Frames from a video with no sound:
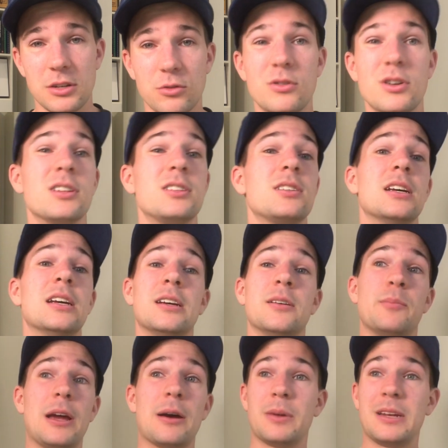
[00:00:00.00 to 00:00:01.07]
illness,
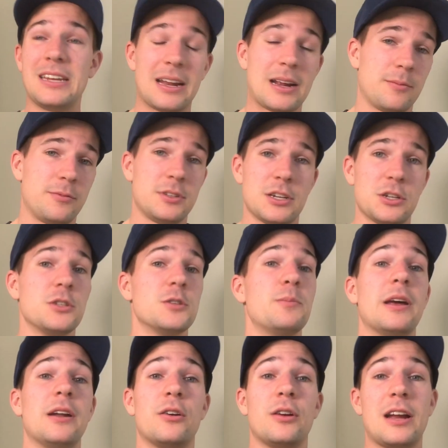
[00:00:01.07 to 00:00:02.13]
be able to get up for sessions
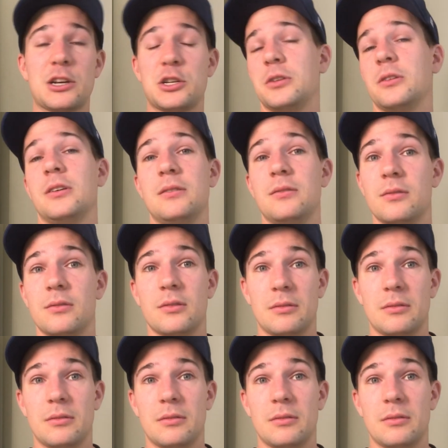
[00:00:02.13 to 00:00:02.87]
better, and actually